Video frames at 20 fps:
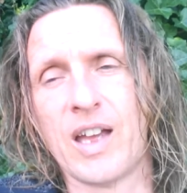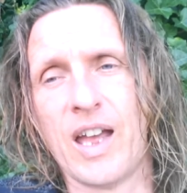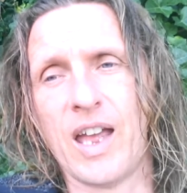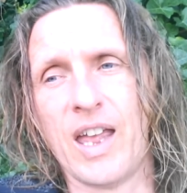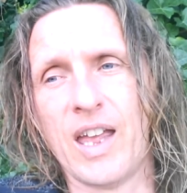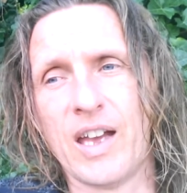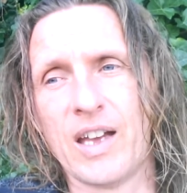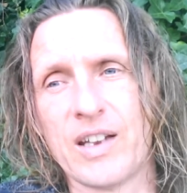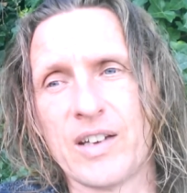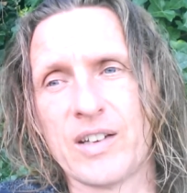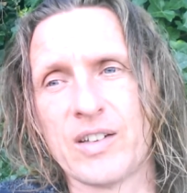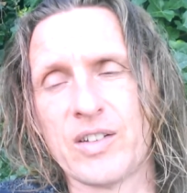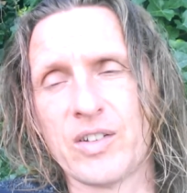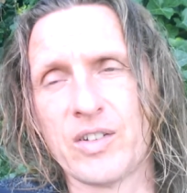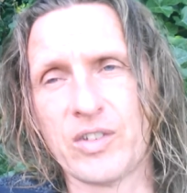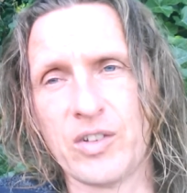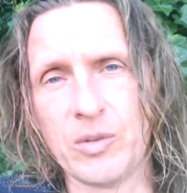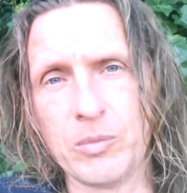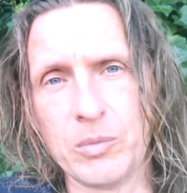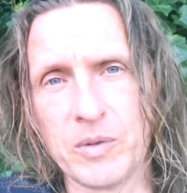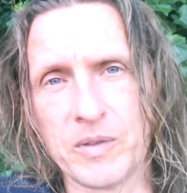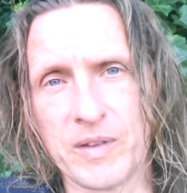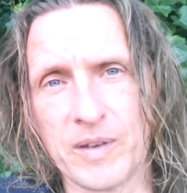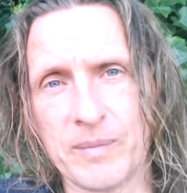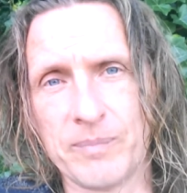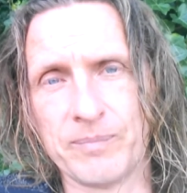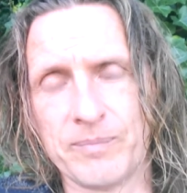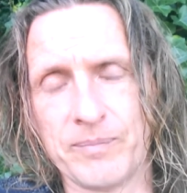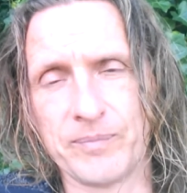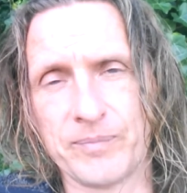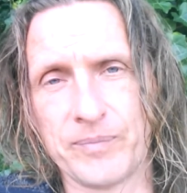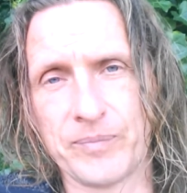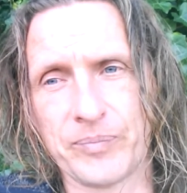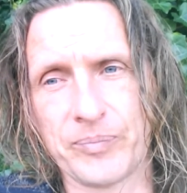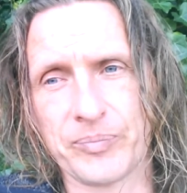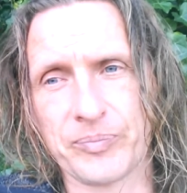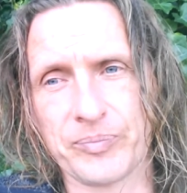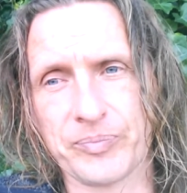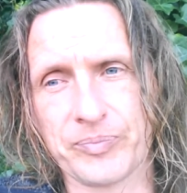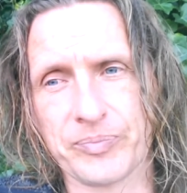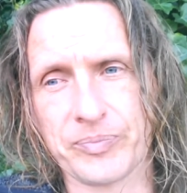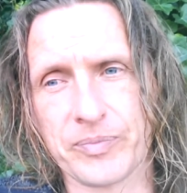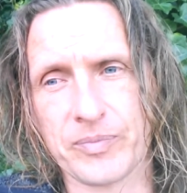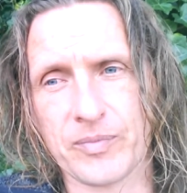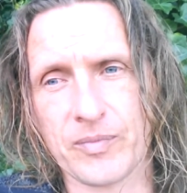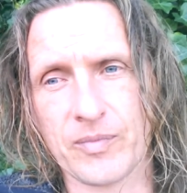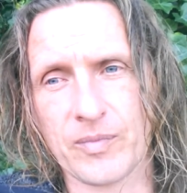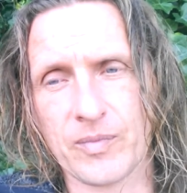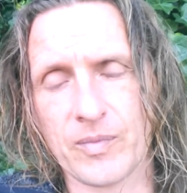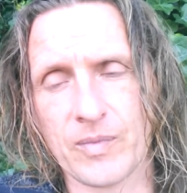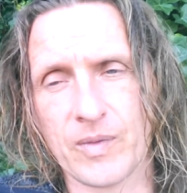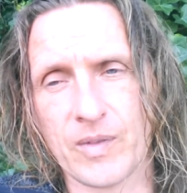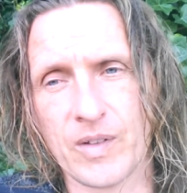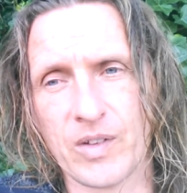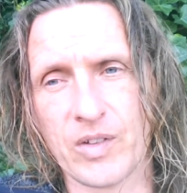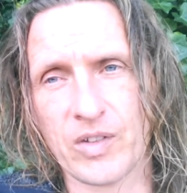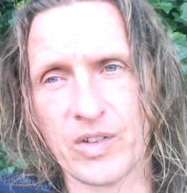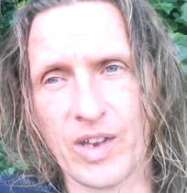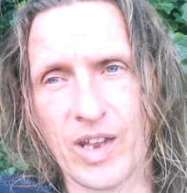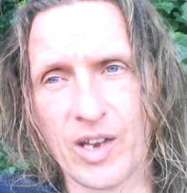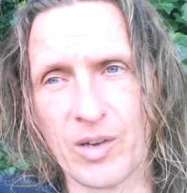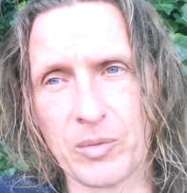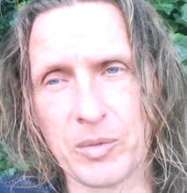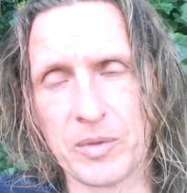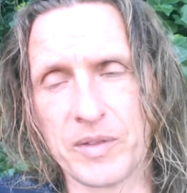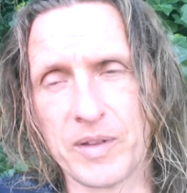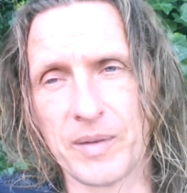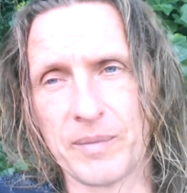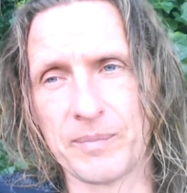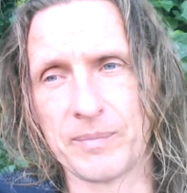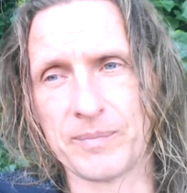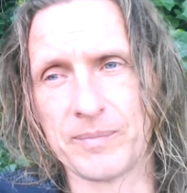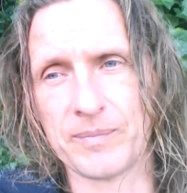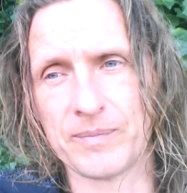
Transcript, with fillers: And sit with them. Stand with them.